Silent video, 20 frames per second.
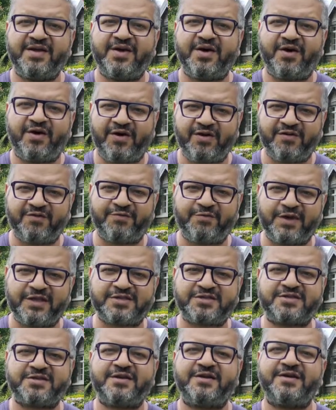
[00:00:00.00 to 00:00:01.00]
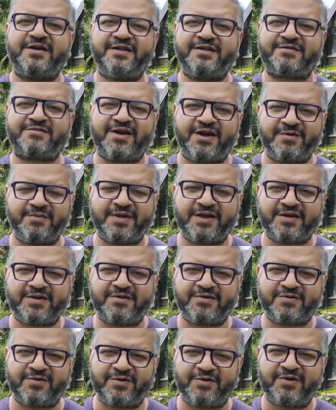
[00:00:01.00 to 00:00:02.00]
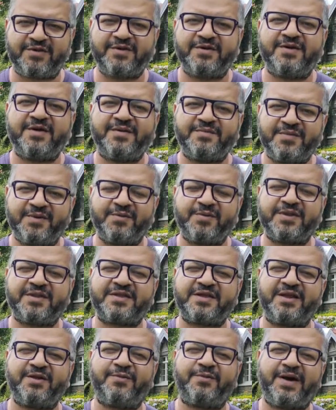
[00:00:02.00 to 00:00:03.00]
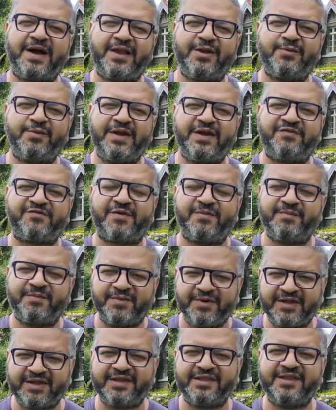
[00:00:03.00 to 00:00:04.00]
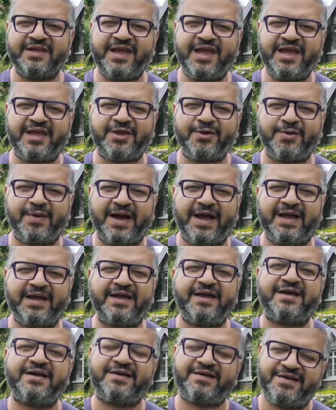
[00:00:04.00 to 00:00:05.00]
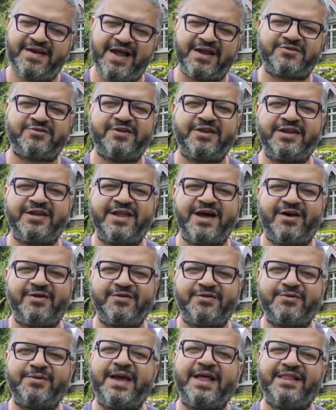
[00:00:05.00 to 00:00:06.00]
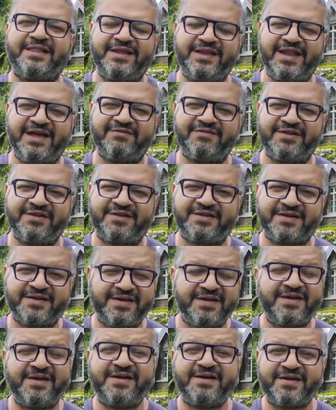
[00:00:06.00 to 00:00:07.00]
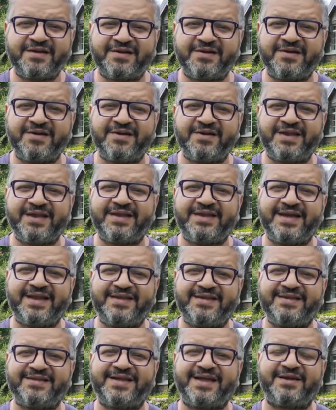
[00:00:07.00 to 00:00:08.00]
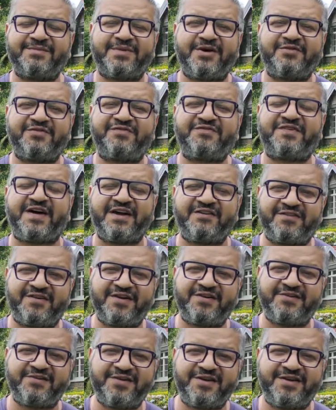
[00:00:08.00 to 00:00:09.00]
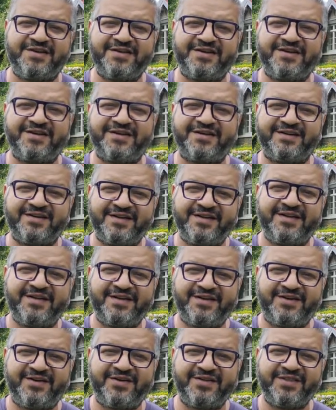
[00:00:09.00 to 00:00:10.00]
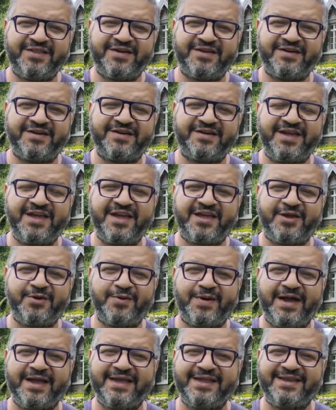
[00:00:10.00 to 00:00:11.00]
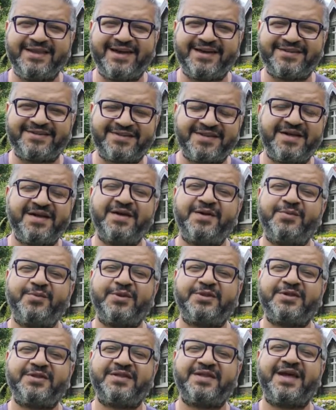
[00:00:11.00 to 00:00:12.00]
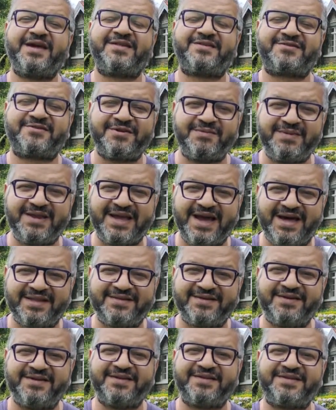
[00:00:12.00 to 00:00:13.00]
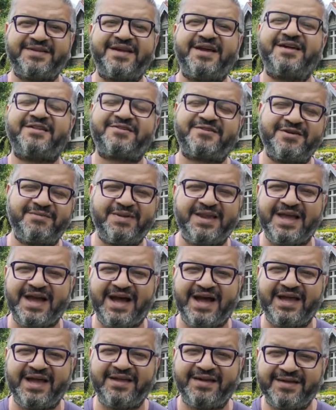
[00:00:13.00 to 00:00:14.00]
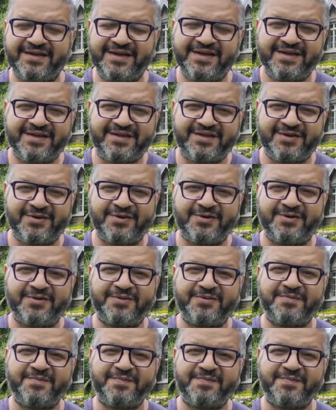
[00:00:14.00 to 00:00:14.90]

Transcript: all of which is trying to be controlled, but we're still a while away from bringing the AQI naturally down to healthy levels. Currently, Delhi is at about 500 uh, on the AQI index, which is extremely hazardous, extremely high. So,